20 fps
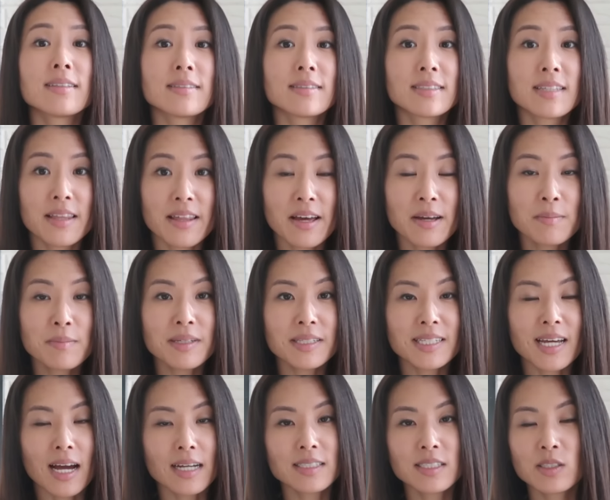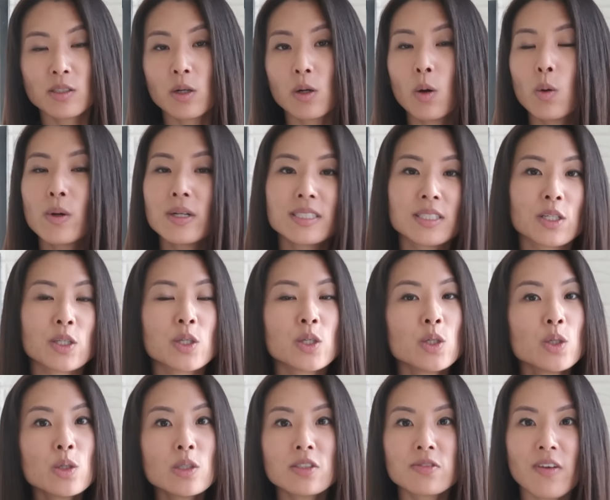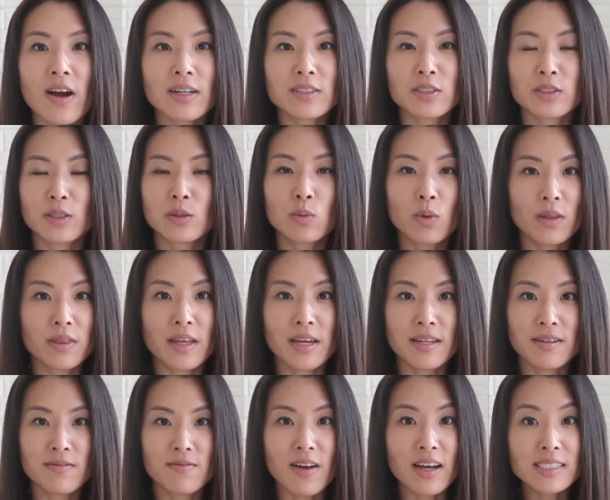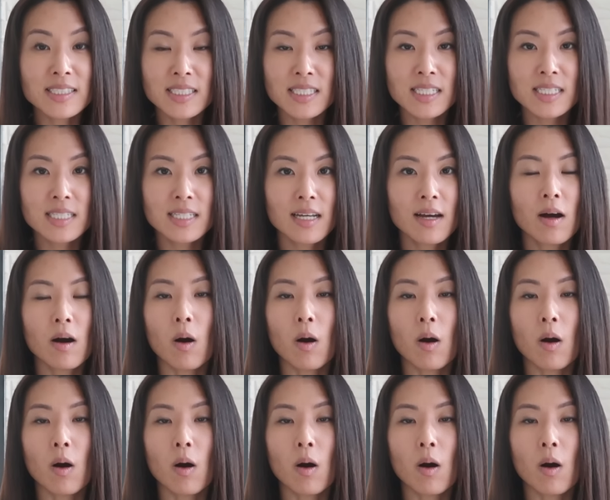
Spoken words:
To them, taxes are always a huge factor in what they invest in,